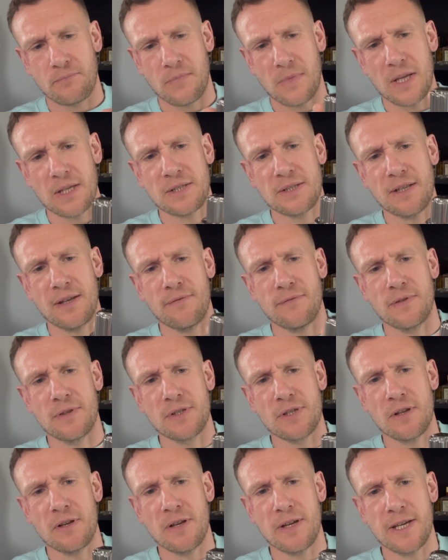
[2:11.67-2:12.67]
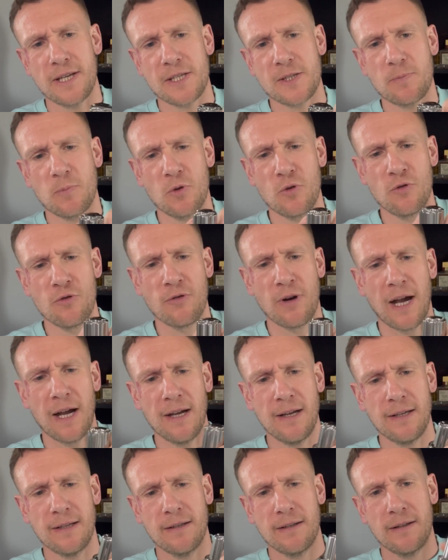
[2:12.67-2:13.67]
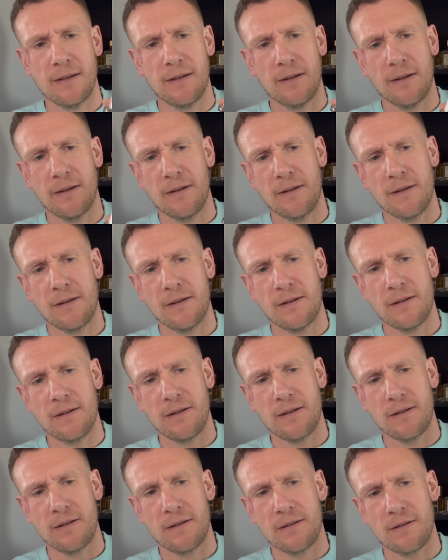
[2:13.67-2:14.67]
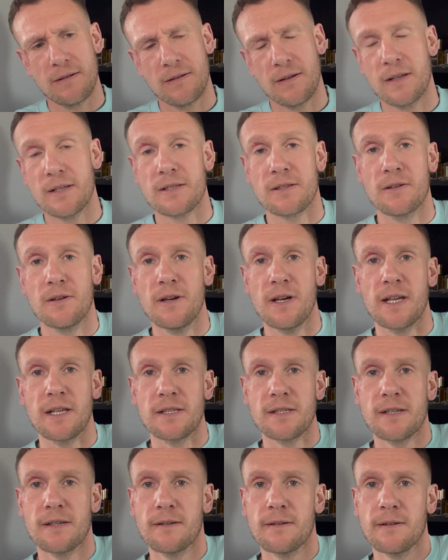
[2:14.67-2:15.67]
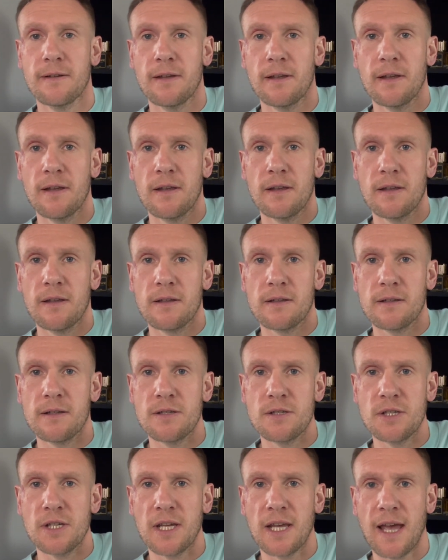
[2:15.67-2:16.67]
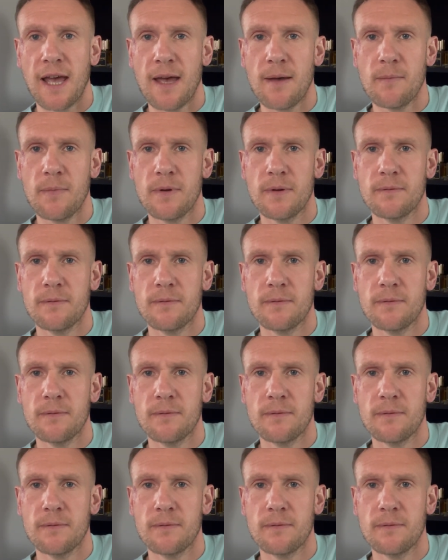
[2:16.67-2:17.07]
That's different to the Explorer. That's nice. There's your cap.